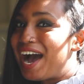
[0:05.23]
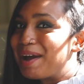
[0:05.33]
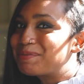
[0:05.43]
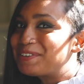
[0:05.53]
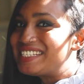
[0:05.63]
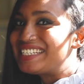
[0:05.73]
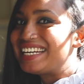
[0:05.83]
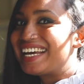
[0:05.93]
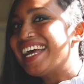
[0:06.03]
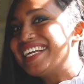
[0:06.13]
I'm
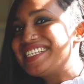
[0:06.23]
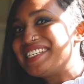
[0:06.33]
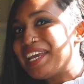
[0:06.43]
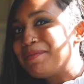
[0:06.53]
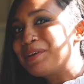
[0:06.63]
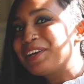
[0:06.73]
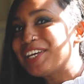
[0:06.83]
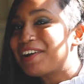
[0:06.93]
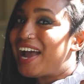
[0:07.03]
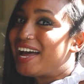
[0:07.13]
Christina, and today we are
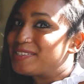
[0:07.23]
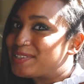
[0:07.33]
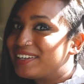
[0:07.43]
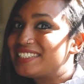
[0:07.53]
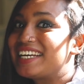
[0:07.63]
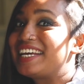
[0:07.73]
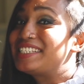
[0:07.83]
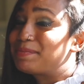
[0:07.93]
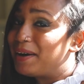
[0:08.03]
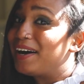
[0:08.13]
here at Sante
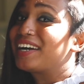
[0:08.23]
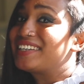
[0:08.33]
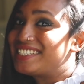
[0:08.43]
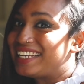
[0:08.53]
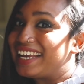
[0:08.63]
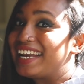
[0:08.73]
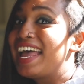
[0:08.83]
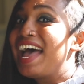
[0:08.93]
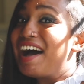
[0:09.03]
Spa Cuisine,